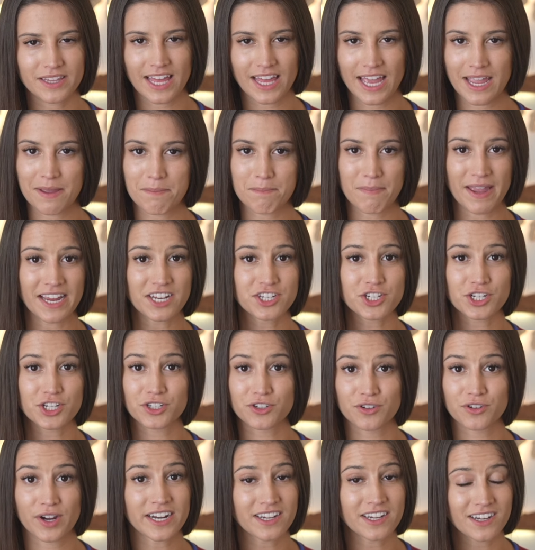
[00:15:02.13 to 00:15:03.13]
a major
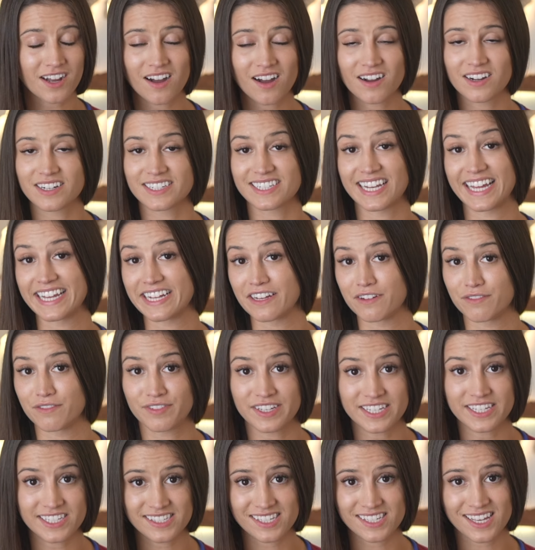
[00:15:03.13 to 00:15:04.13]
credit card like a
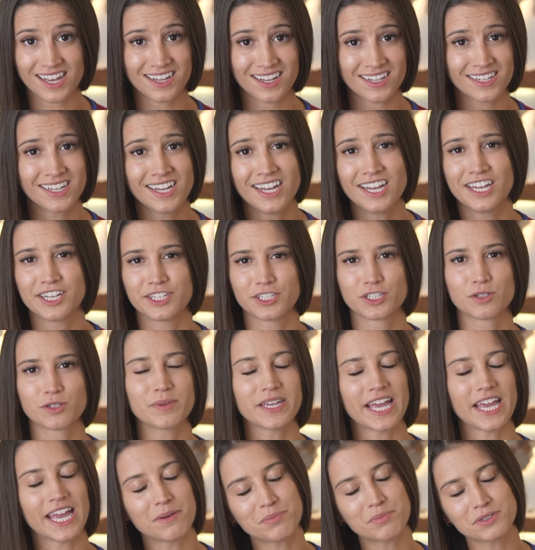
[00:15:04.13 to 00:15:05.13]
Visa, you'll
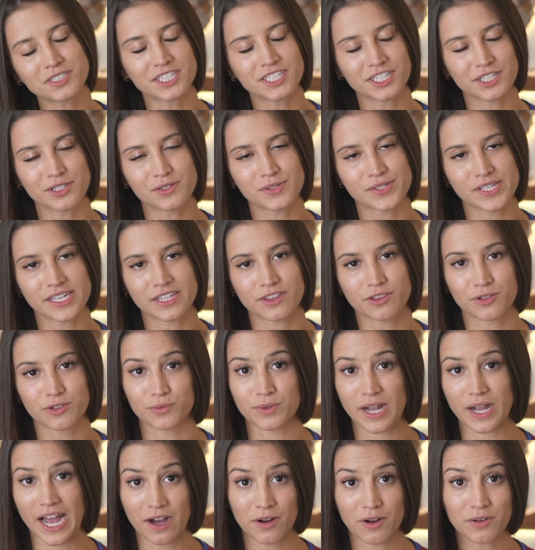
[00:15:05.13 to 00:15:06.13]
be able to use it
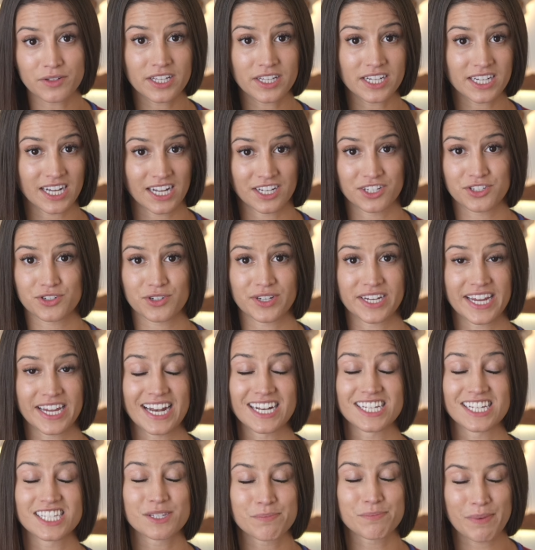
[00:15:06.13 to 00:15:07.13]
throughout the country
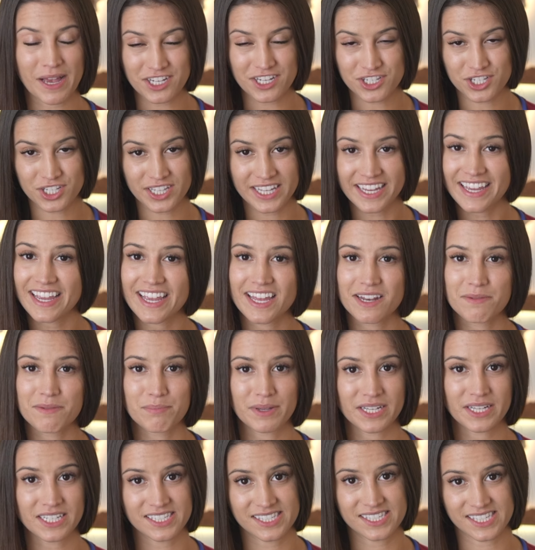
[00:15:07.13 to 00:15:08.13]
and especially in
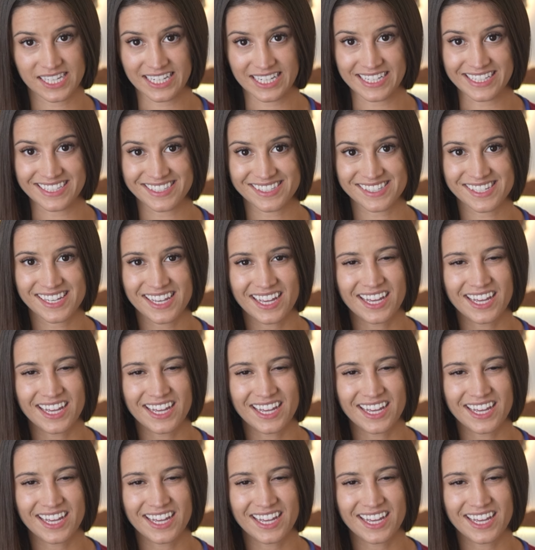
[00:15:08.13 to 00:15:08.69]
big cities.